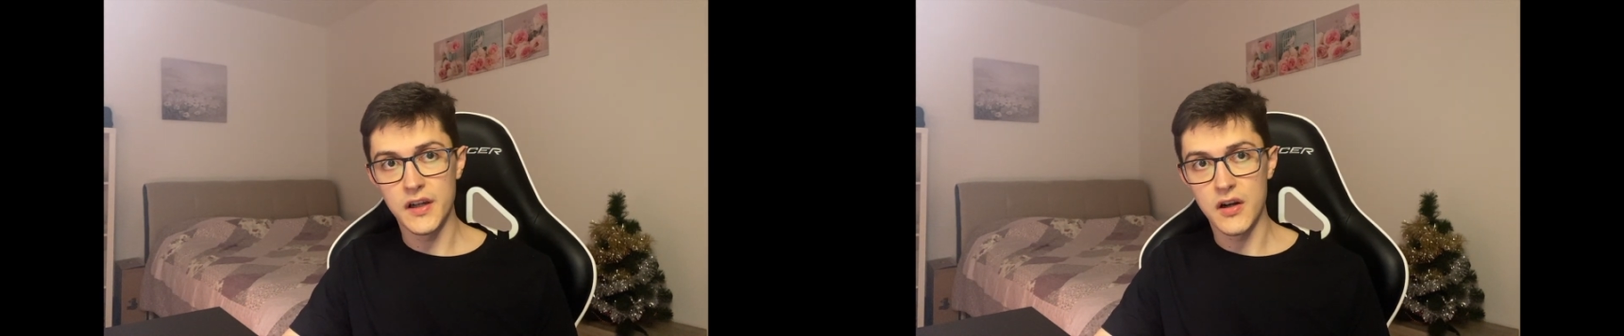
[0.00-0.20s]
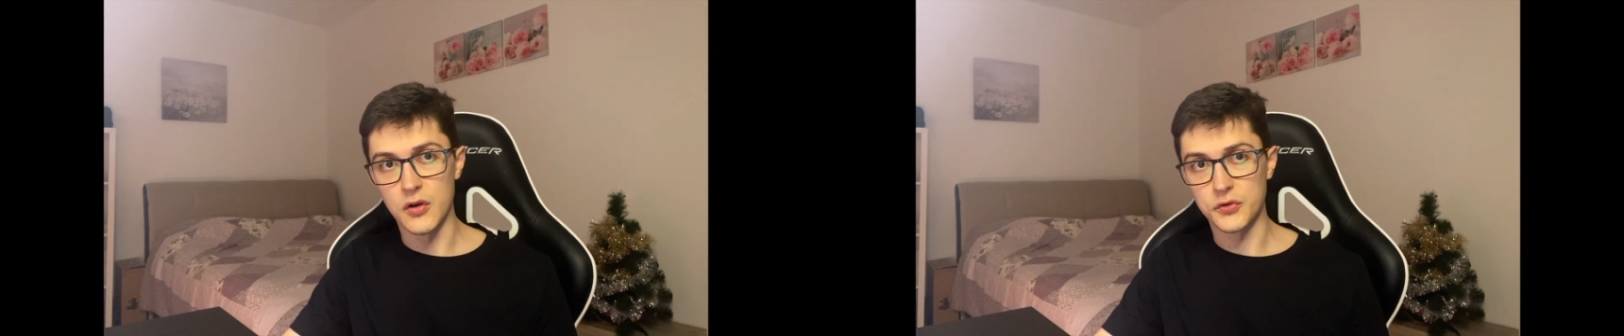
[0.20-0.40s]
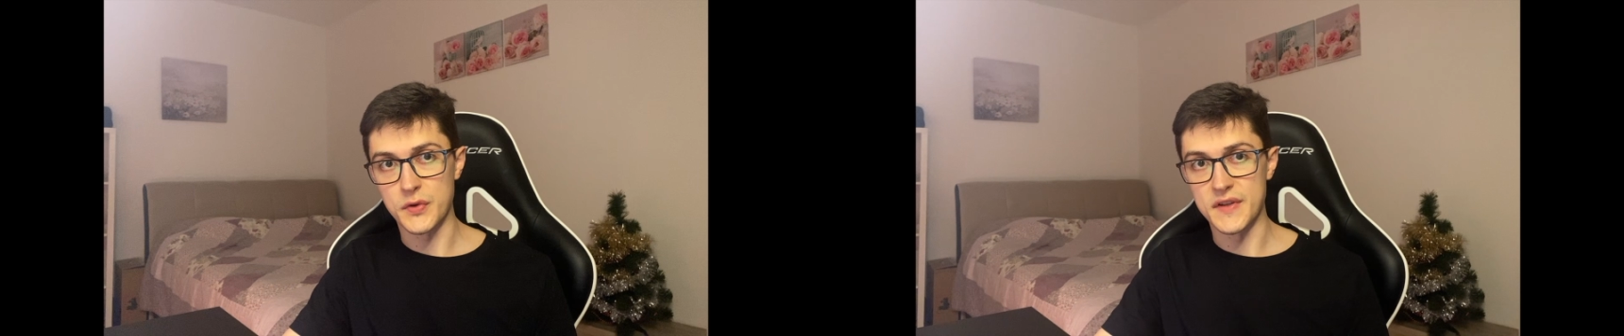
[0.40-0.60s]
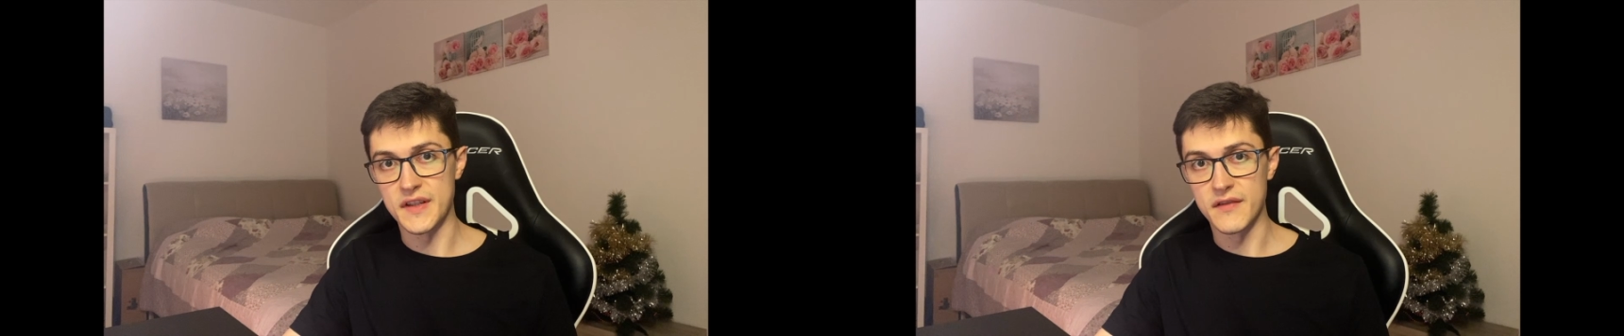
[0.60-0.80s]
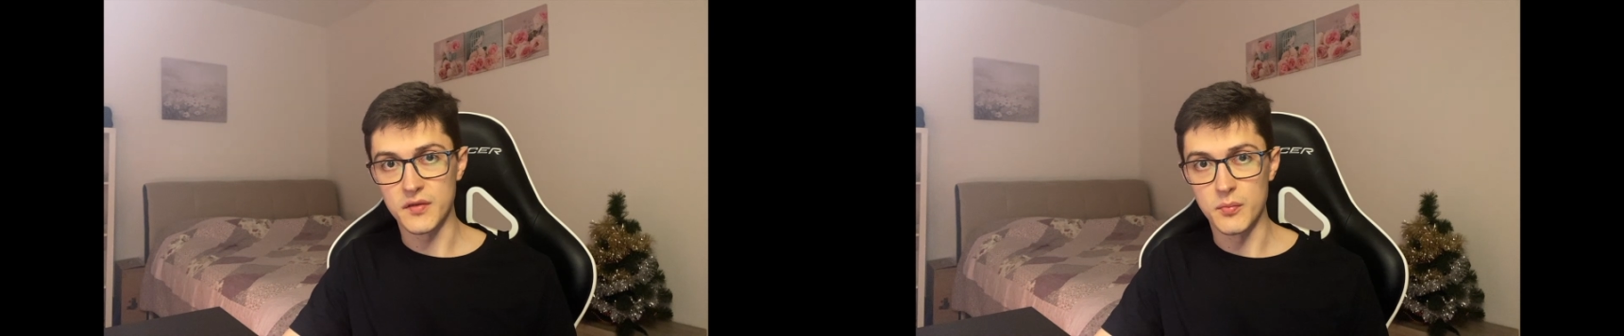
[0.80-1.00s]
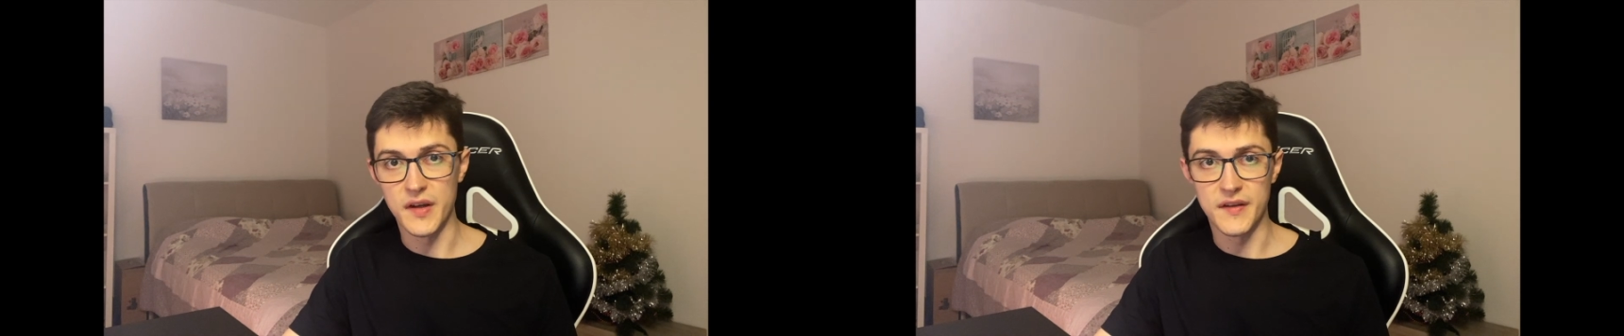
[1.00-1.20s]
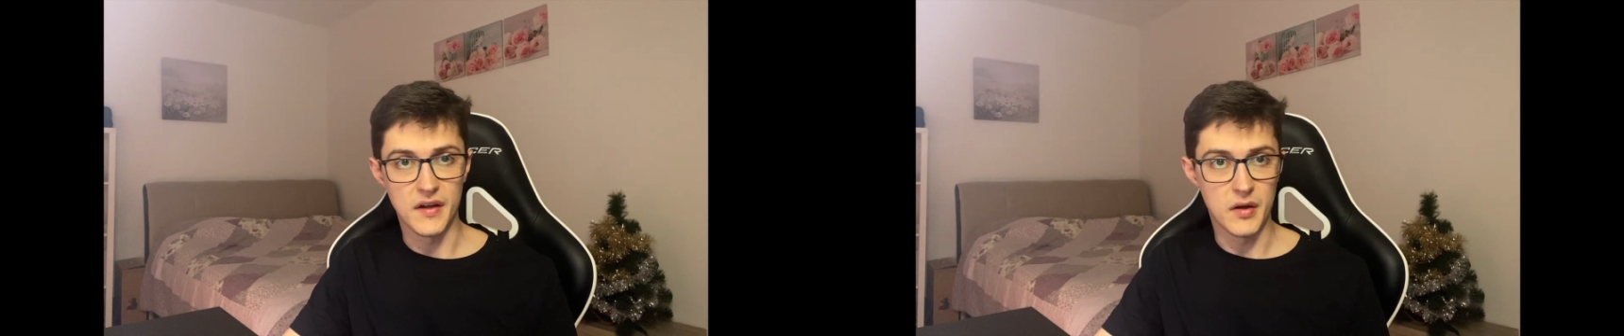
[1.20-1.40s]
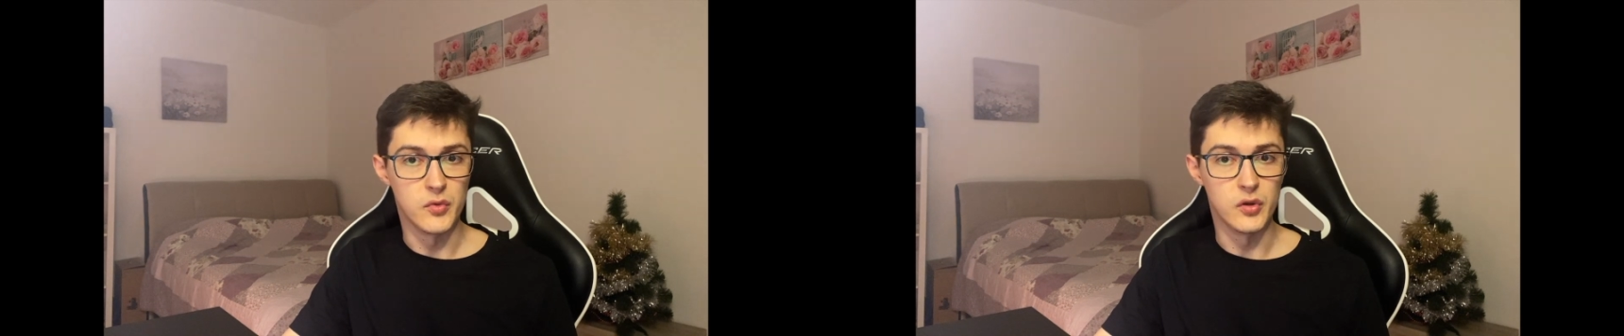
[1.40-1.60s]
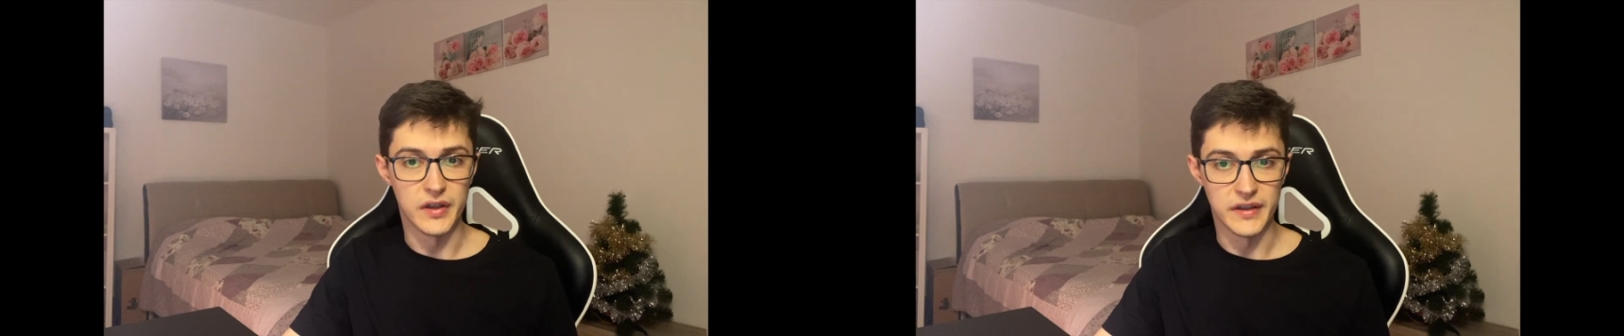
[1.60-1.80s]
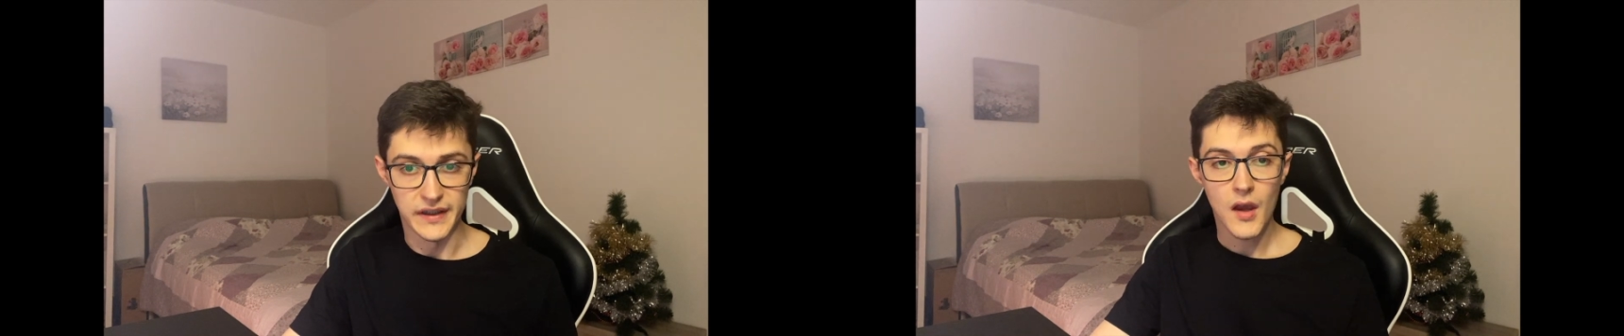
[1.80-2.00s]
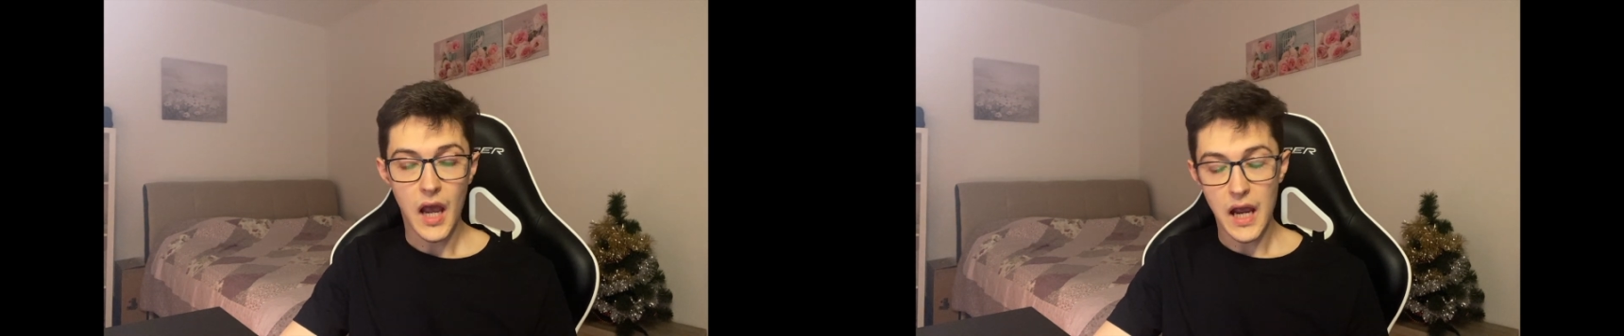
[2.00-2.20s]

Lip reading: hot received by the community.